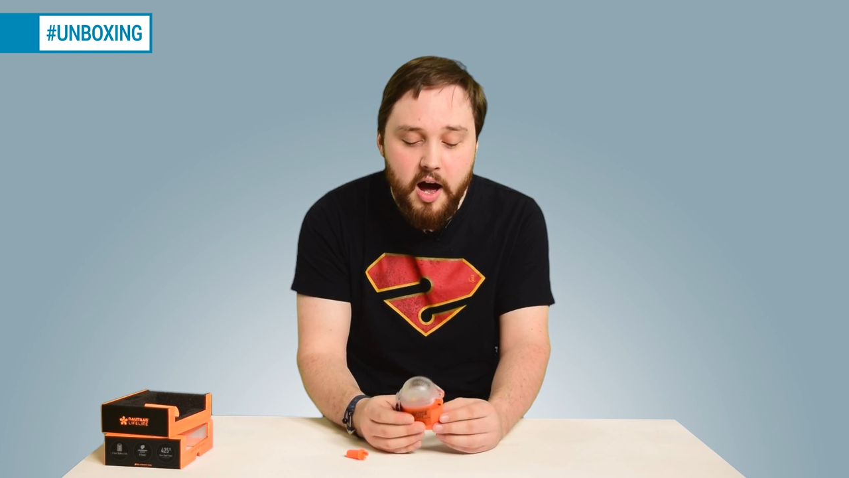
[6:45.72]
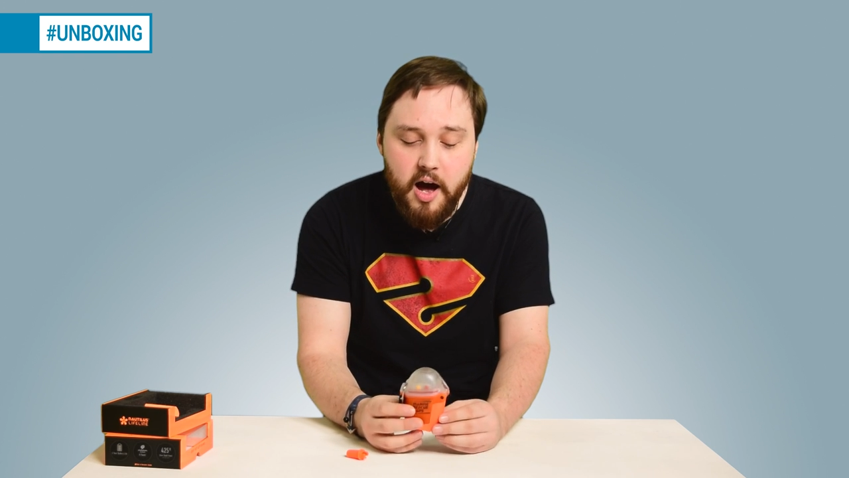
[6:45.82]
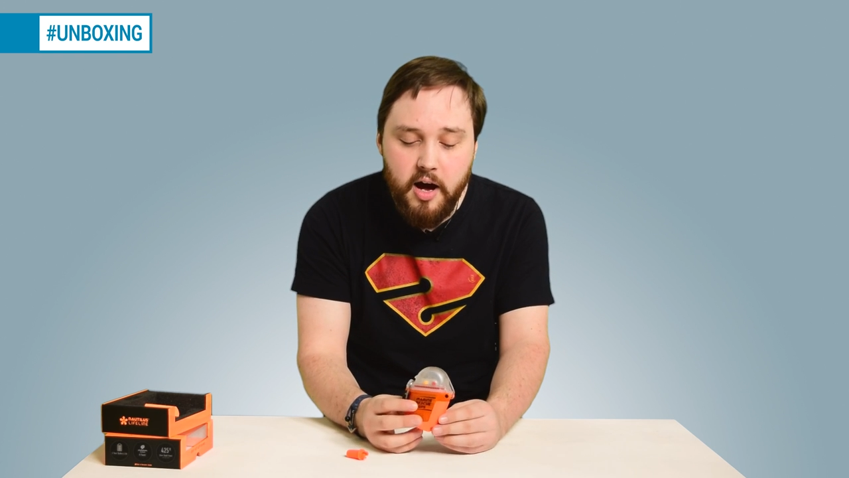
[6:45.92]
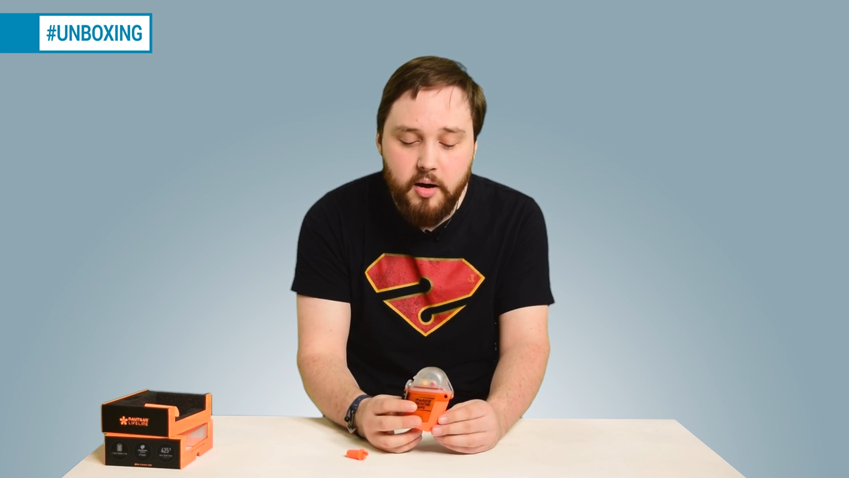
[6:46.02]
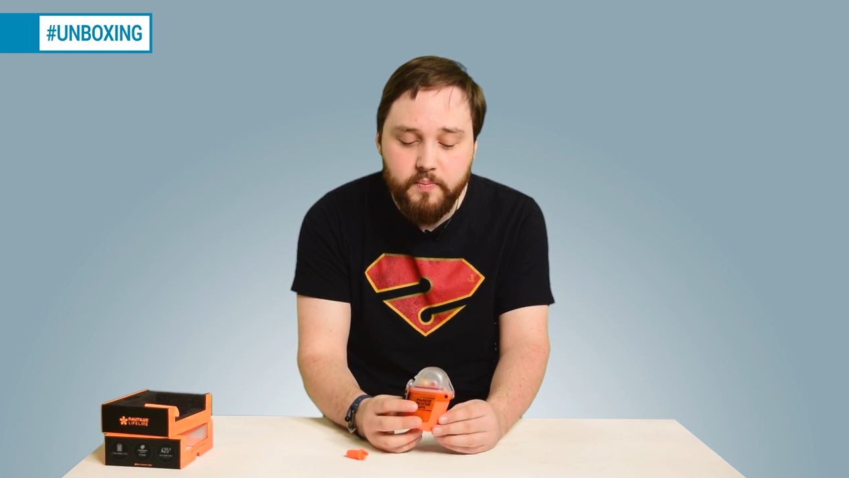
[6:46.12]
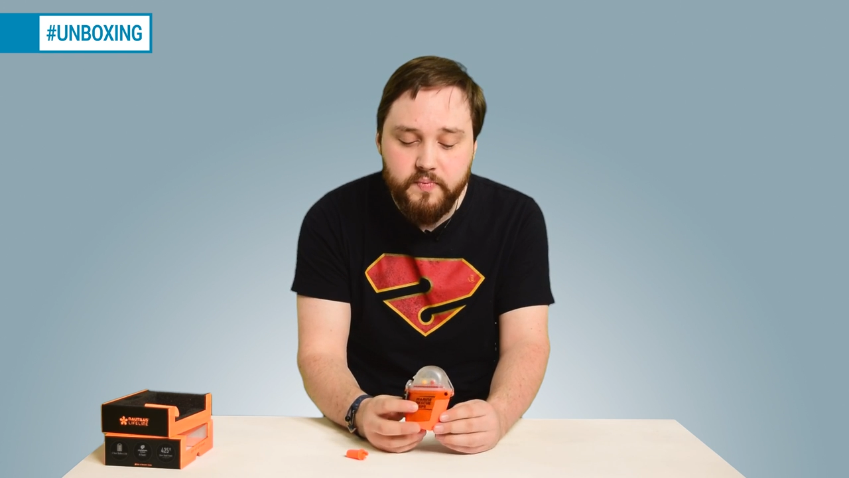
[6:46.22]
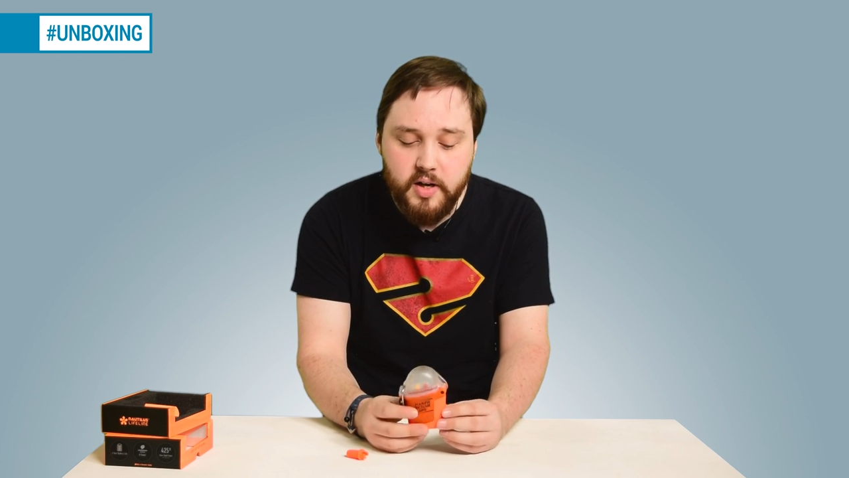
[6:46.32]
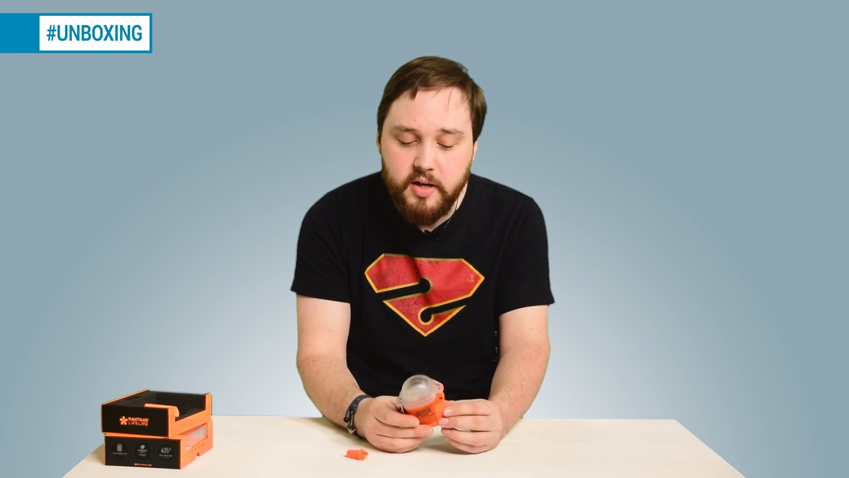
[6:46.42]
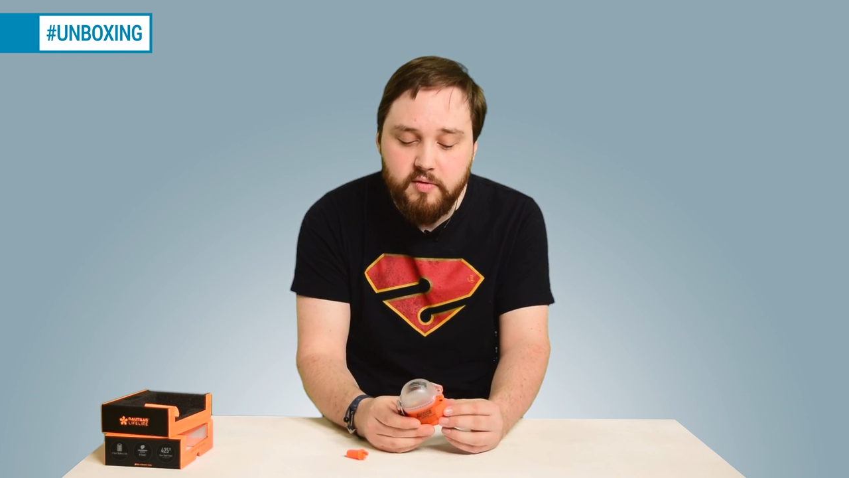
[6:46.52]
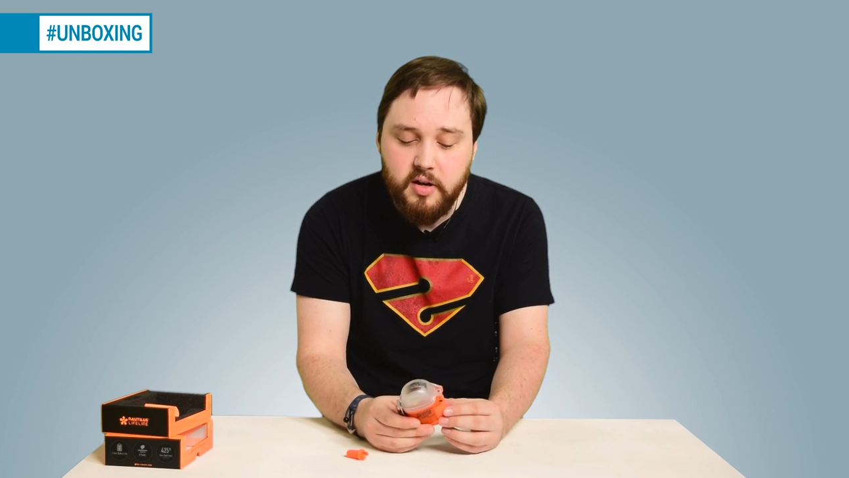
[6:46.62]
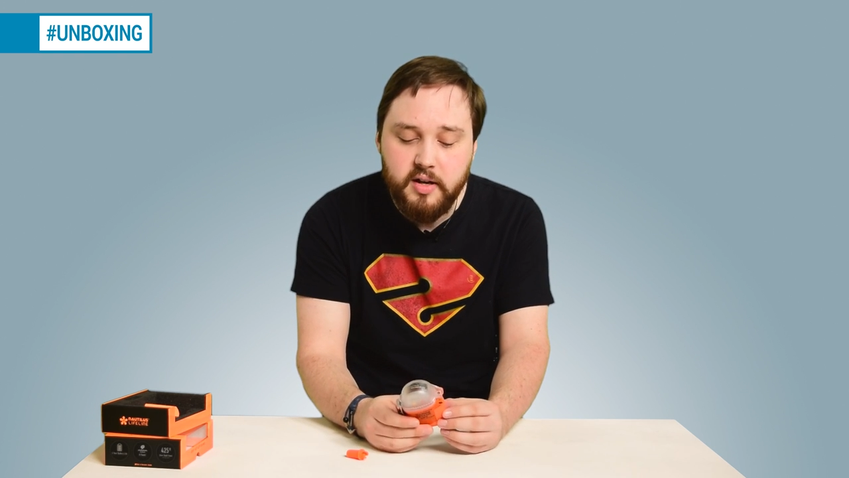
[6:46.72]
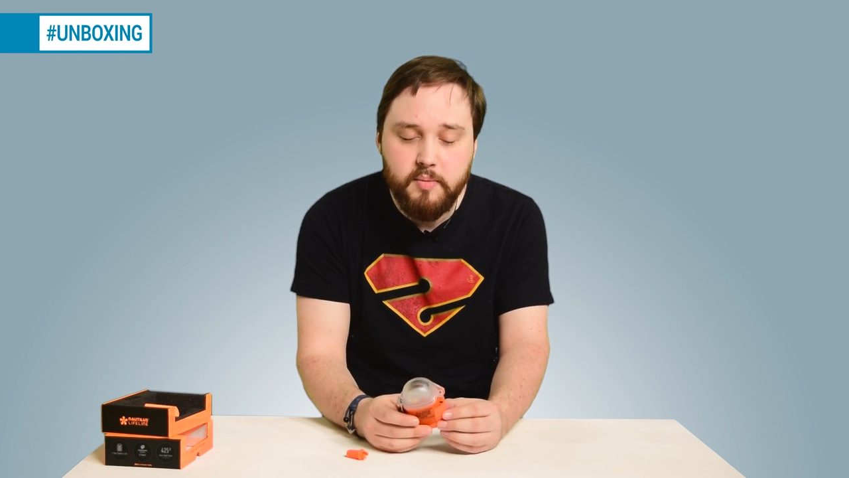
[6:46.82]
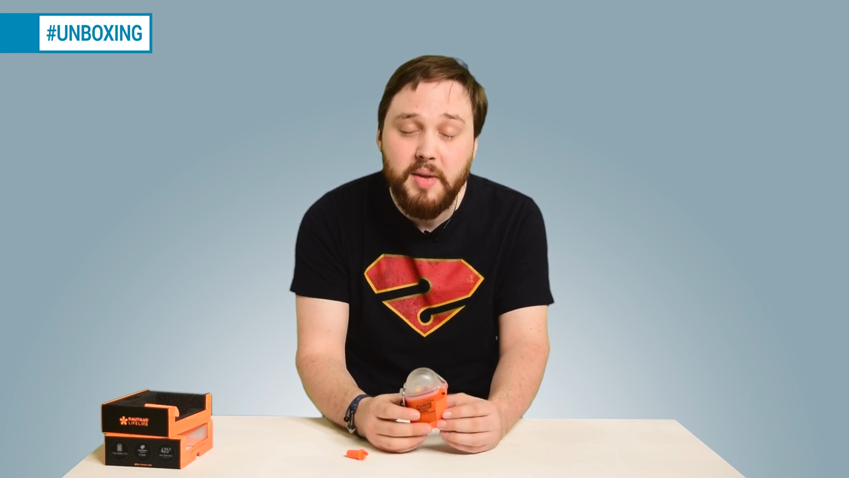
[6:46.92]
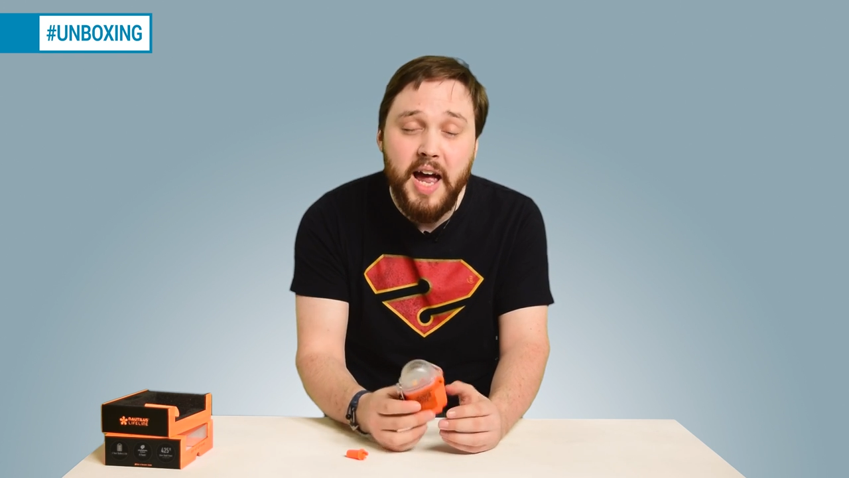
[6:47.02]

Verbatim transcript: I'd rather